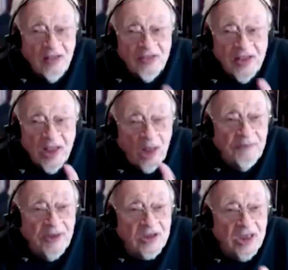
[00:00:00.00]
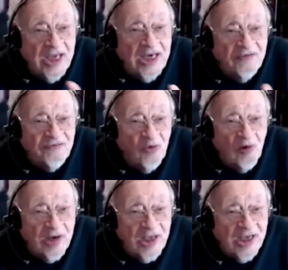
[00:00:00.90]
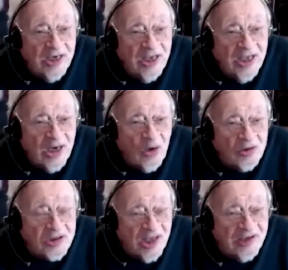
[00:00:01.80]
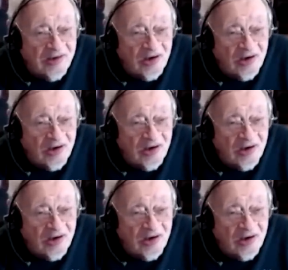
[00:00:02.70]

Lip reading: The Olympics in 84 in Los Angeles,